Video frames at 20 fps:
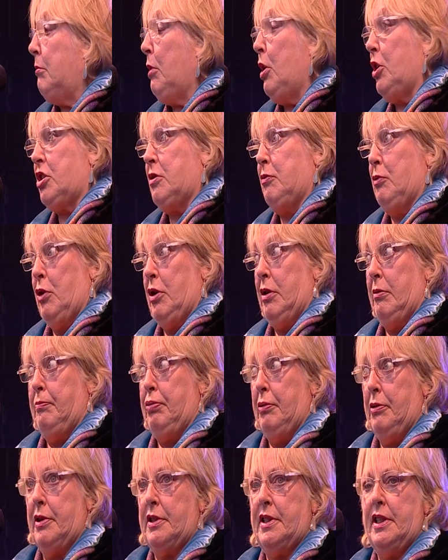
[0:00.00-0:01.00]
much more
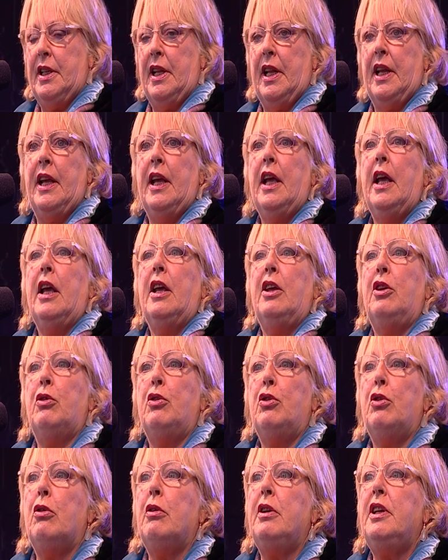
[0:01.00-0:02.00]
importantly, you
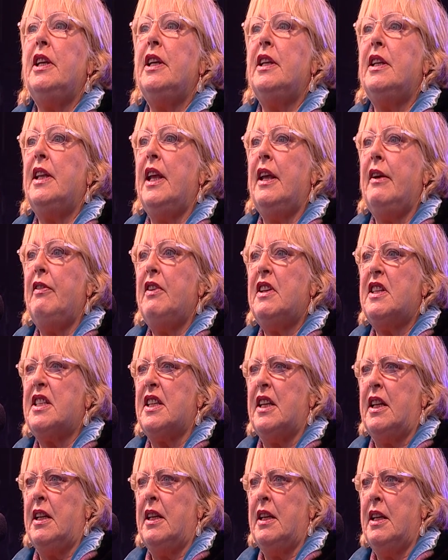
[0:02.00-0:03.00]
know Ian
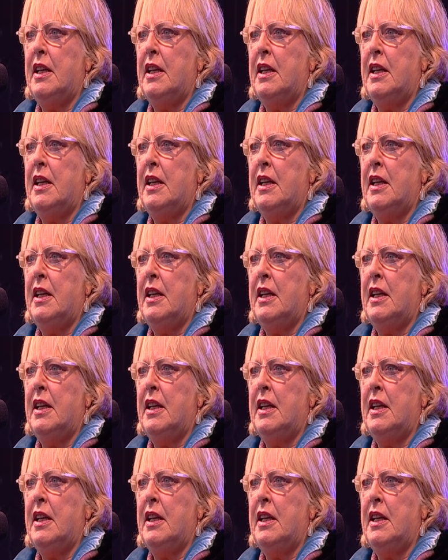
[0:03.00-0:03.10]
Davidson?